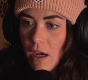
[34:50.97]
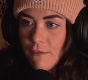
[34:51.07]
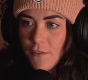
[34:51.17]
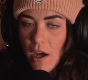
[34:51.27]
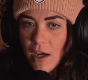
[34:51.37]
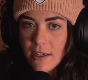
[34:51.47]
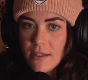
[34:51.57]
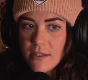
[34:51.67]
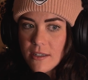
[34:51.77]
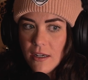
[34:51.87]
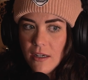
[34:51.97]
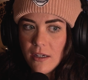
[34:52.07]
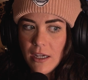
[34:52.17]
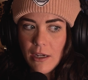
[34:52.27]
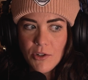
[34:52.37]
And for us,
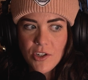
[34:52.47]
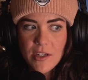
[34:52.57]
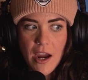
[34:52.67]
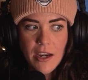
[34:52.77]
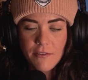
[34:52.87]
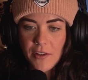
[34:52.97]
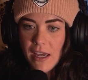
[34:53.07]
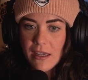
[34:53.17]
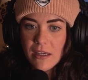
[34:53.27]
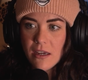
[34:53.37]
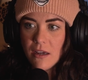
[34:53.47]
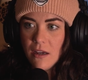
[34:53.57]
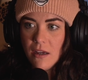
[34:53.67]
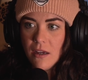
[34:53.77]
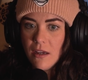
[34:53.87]
it was just kind of like,
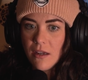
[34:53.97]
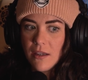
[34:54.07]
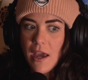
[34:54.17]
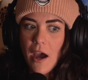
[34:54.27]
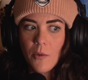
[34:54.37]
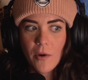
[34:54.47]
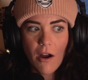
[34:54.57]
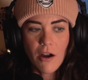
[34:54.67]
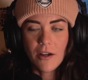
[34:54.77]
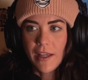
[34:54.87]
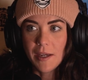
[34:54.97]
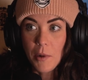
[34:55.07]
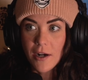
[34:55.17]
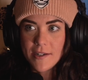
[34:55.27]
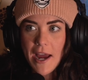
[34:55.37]
yeah, we're all
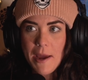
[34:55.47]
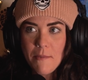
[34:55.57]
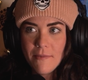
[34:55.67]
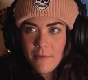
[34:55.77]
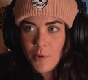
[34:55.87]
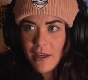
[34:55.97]
like part-time.